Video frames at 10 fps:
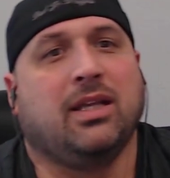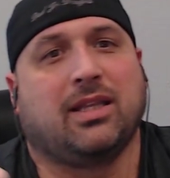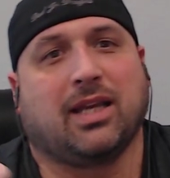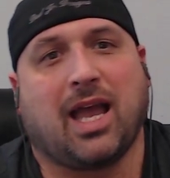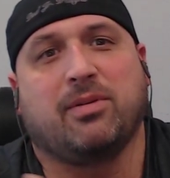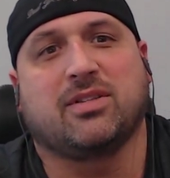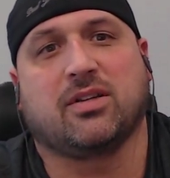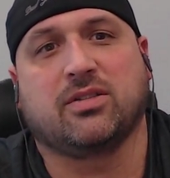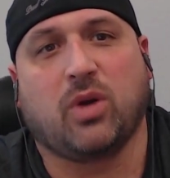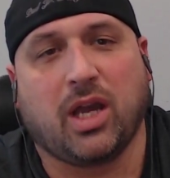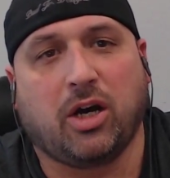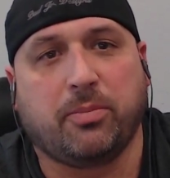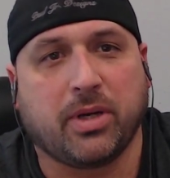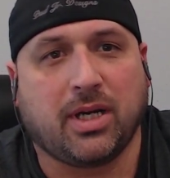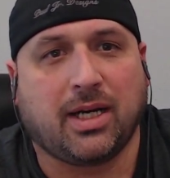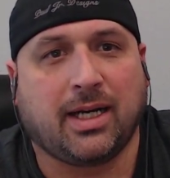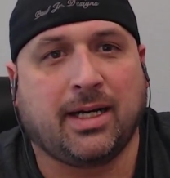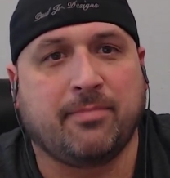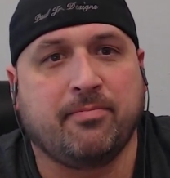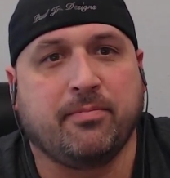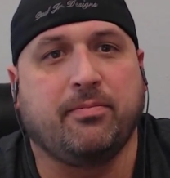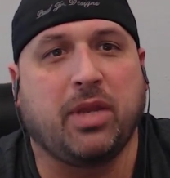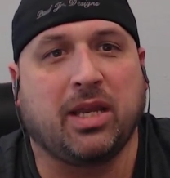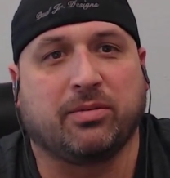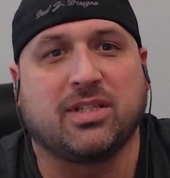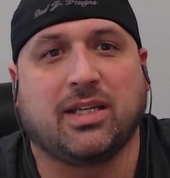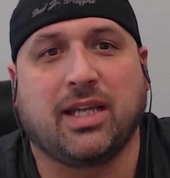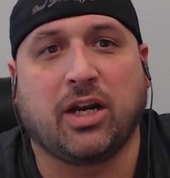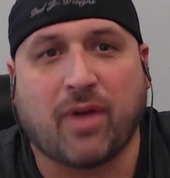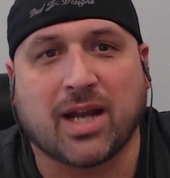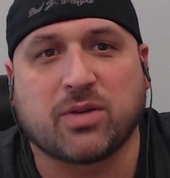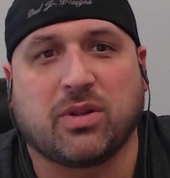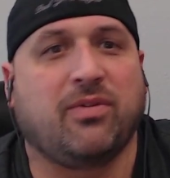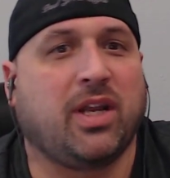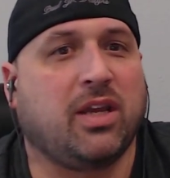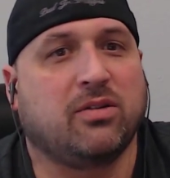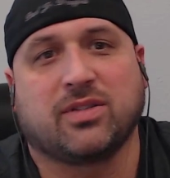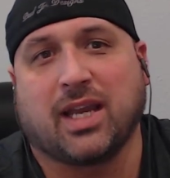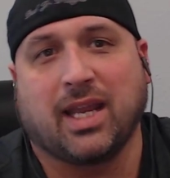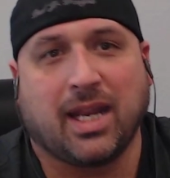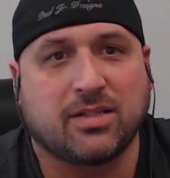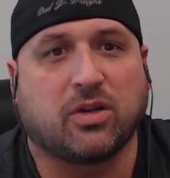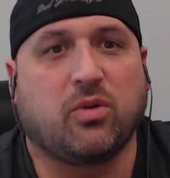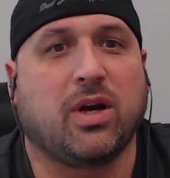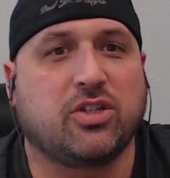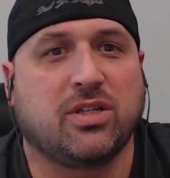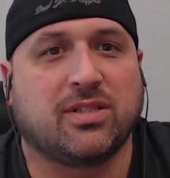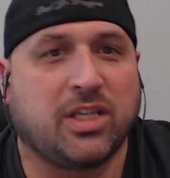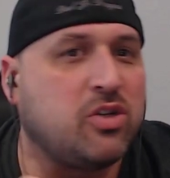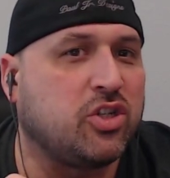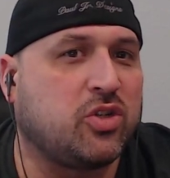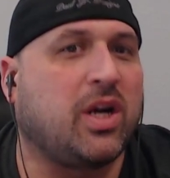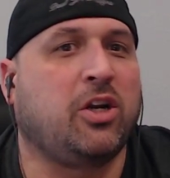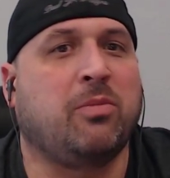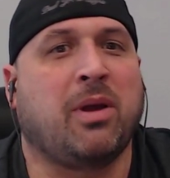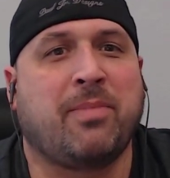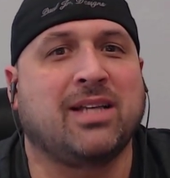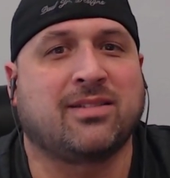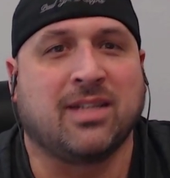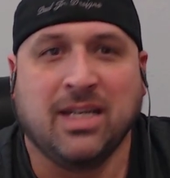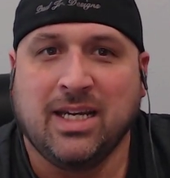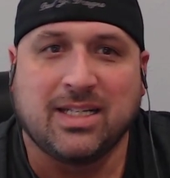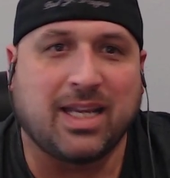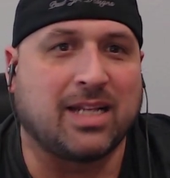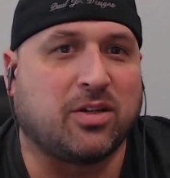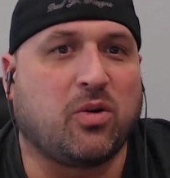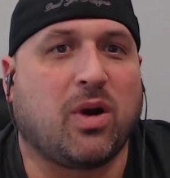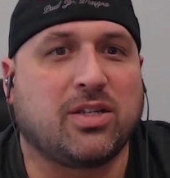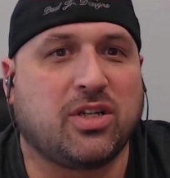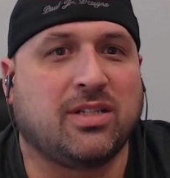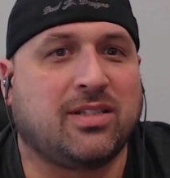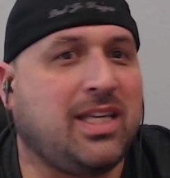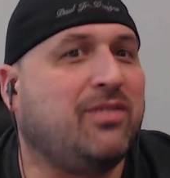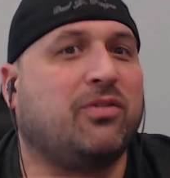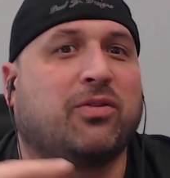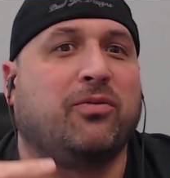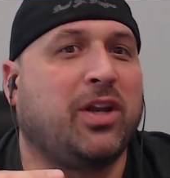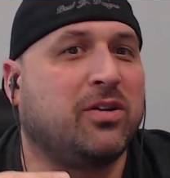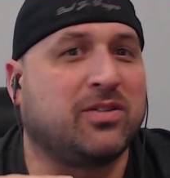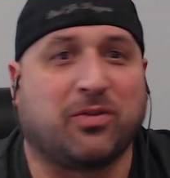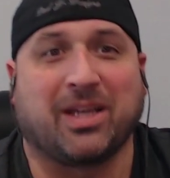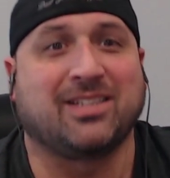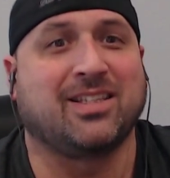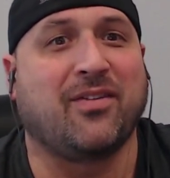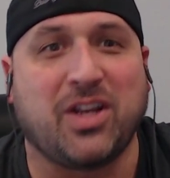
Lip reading: The comments also help be able to interact with the videos. I can answer questions. I usually try to do my best to answer questions, even from videos from like 7